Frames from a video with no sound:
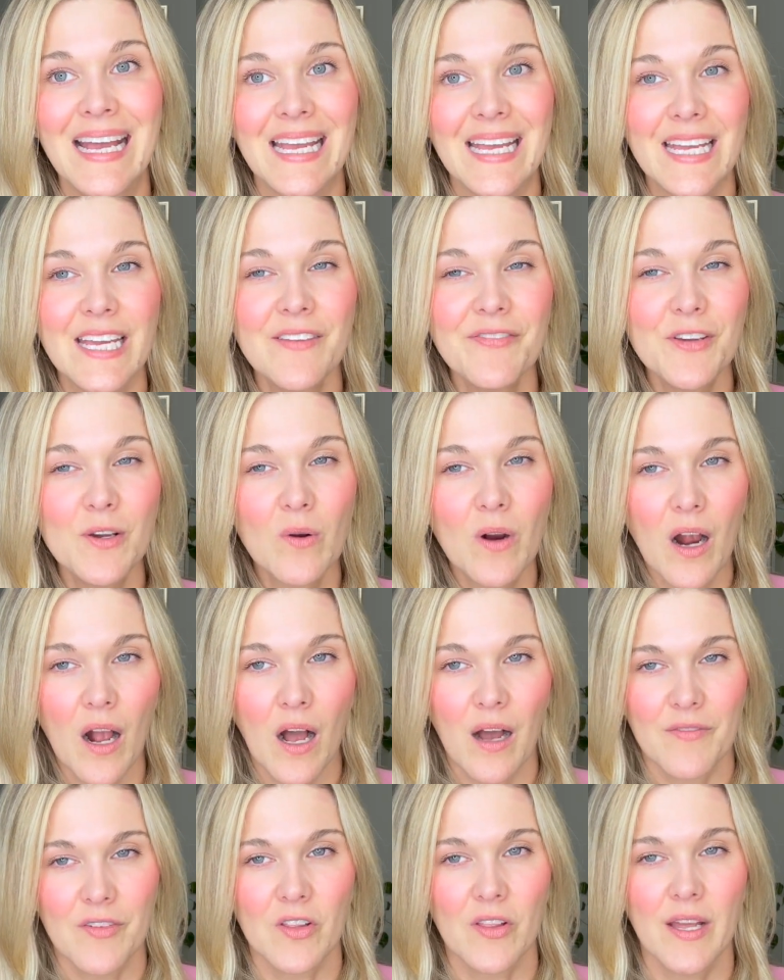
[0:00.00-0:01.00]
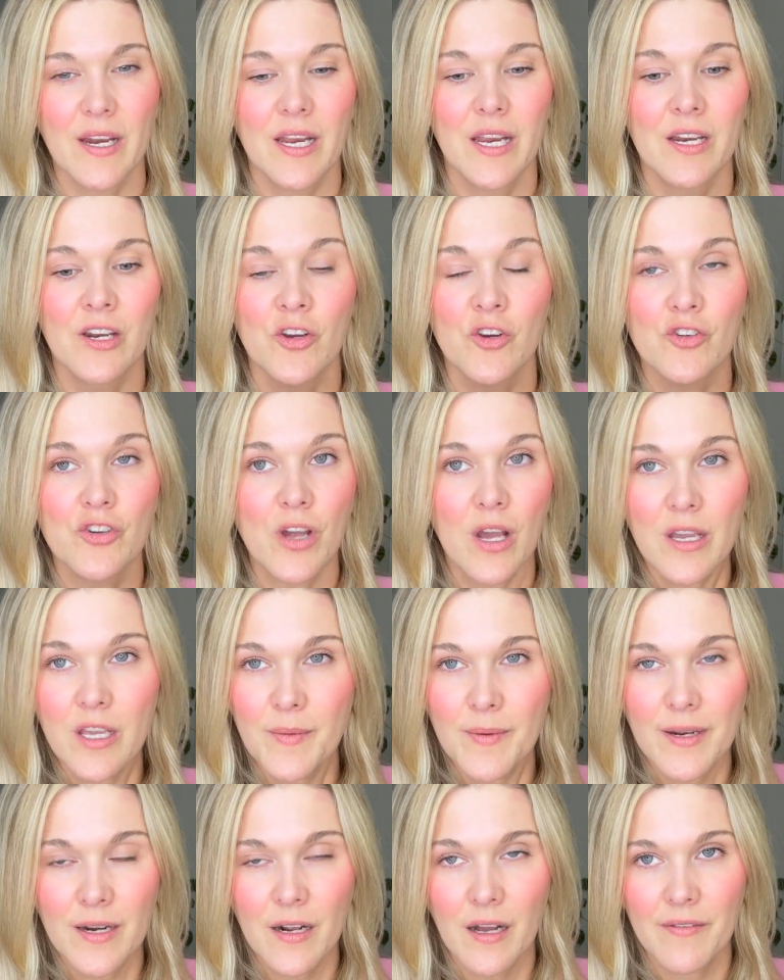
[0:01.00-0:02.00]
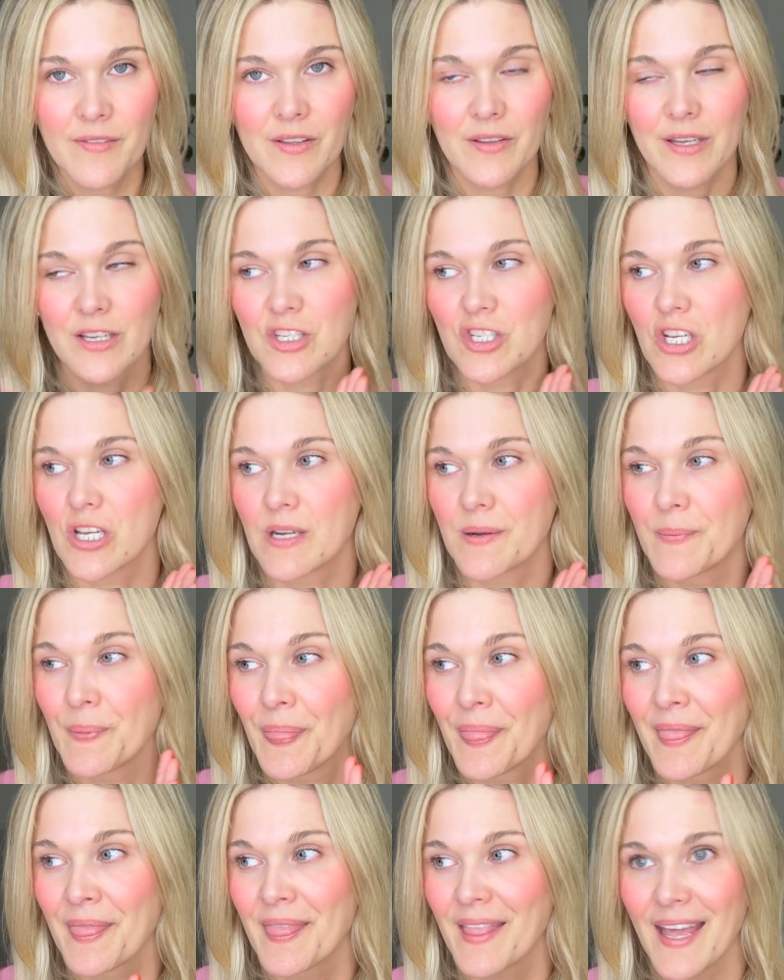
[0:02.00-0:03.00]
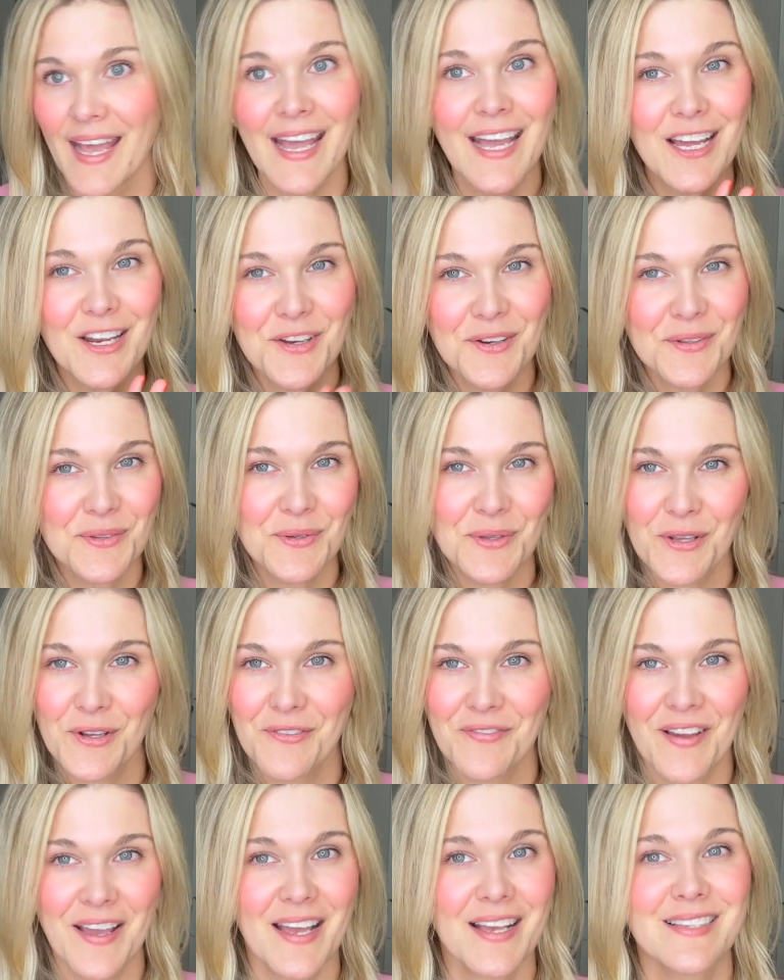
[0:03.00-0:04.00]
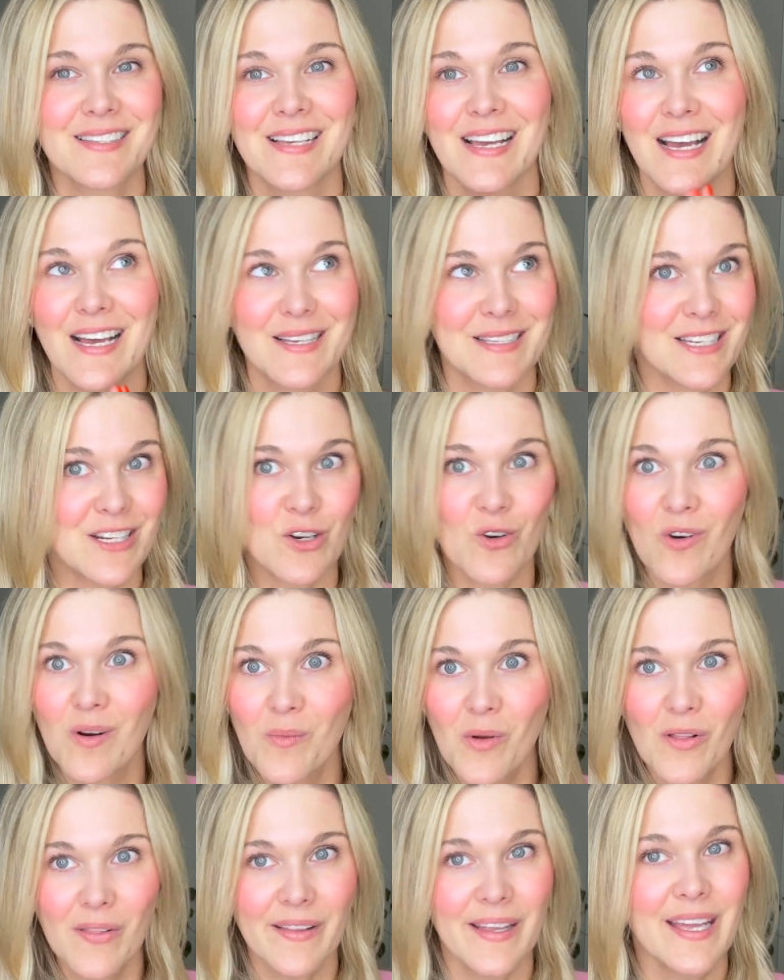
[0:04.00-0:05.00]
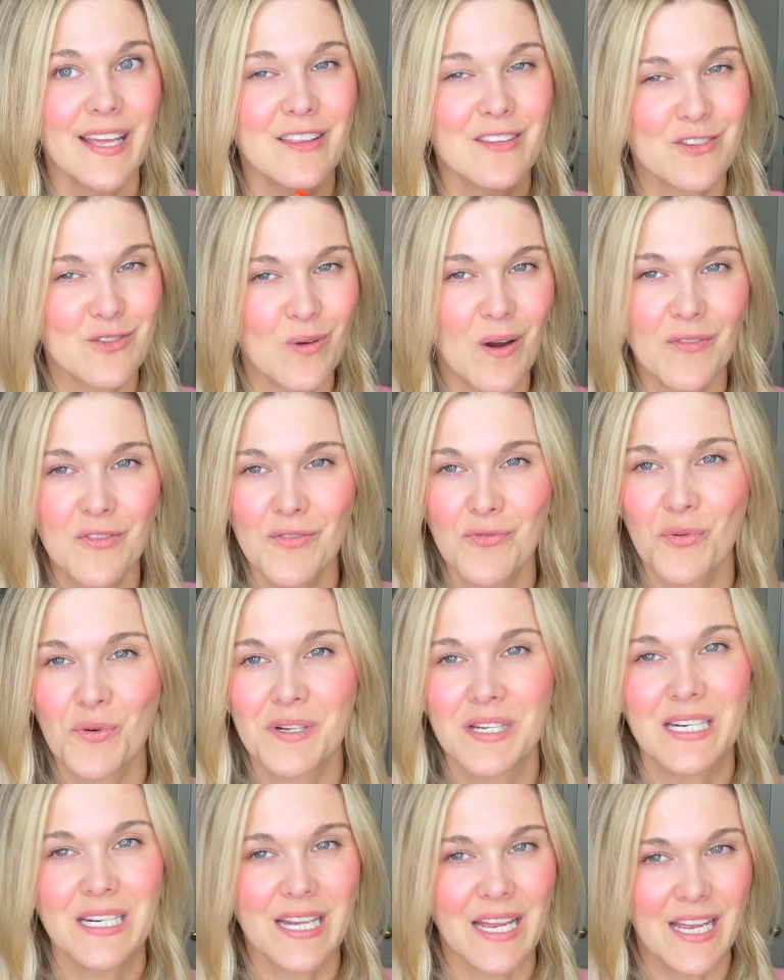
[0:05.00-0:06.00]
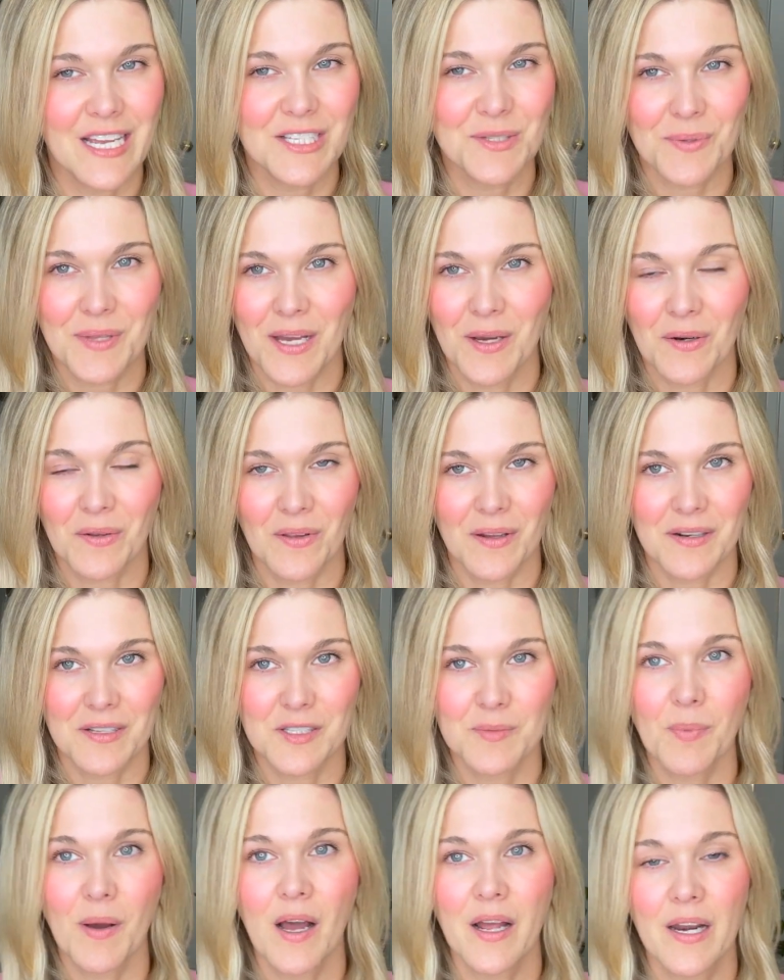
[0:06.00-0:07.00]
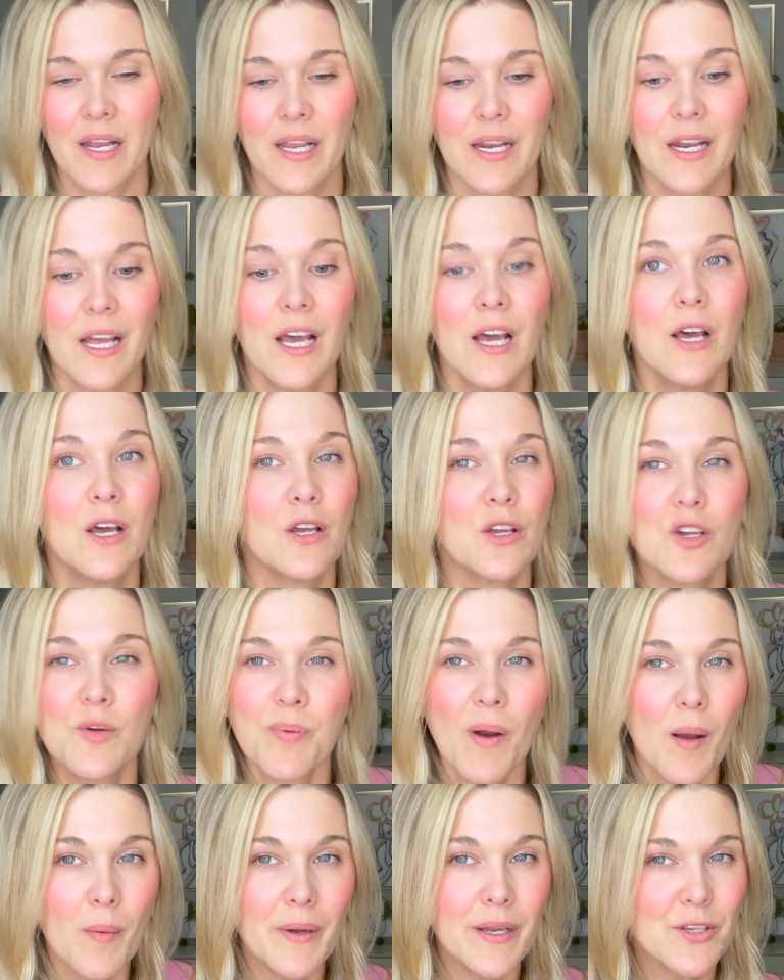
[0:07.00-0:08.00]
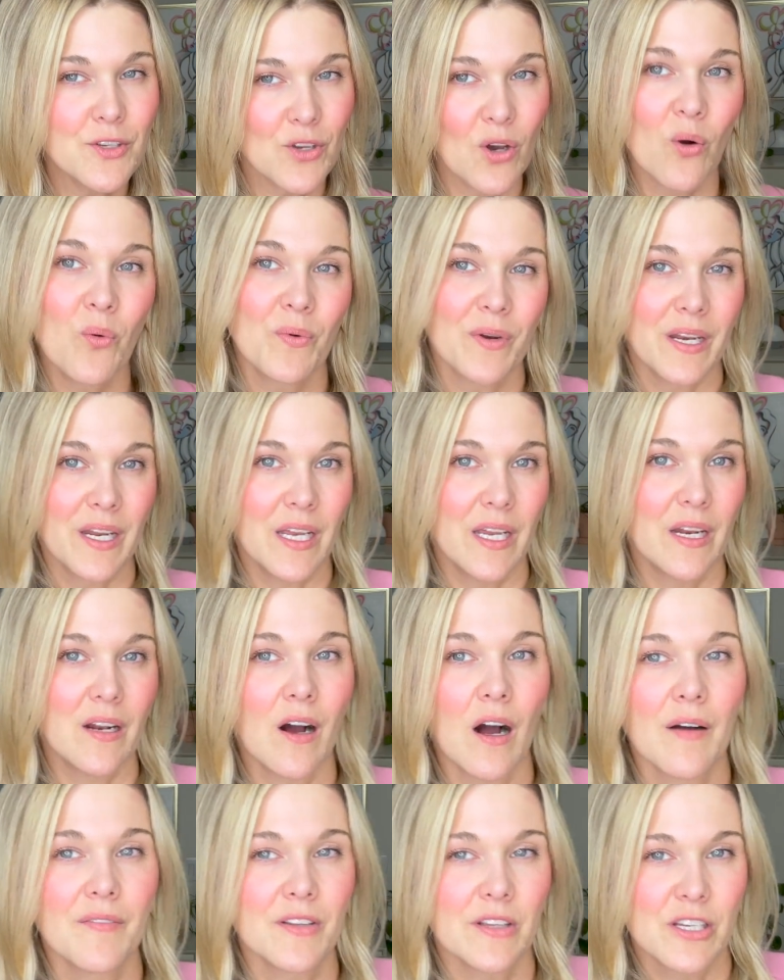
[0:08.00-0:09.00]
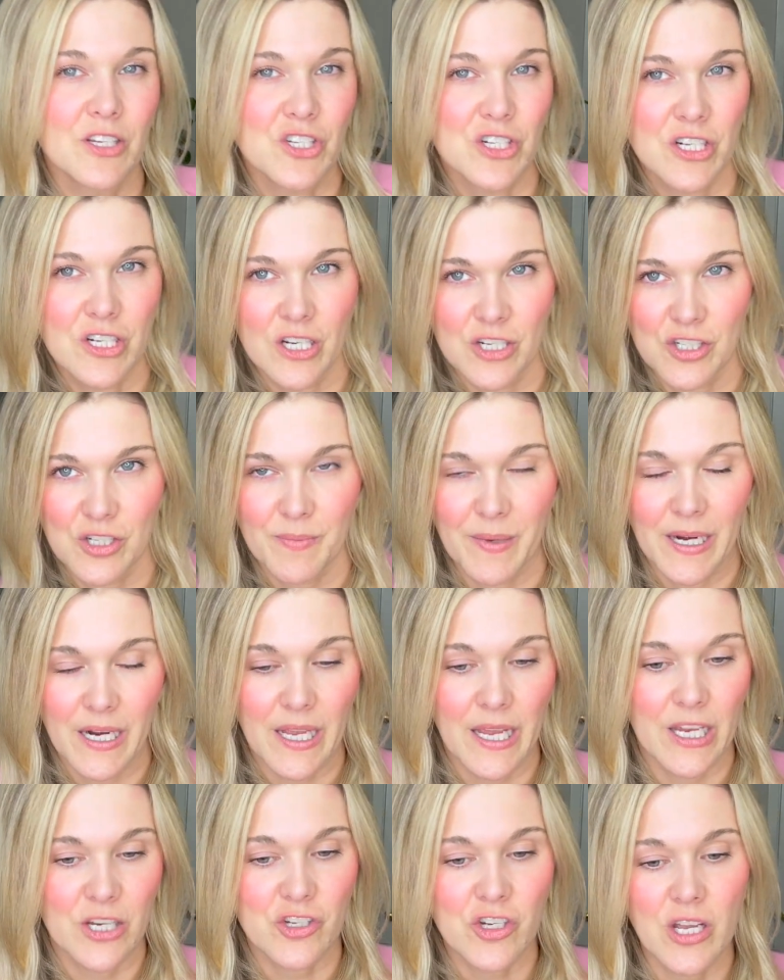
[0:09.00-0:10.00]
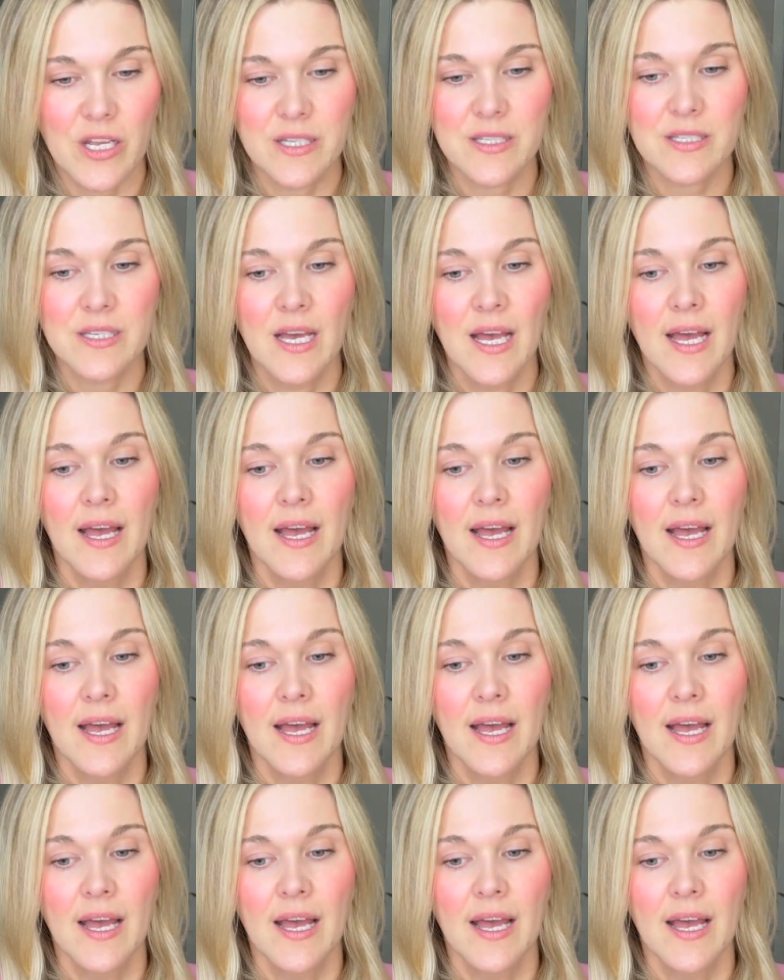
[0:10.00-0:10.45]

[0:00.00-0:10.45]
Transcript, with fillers: If you are ovulating, you're documenting ovulation, and your luteal phase is a normal length, 12 to 14 days without a lot of spotting, you probably don't need ovulation induction medications.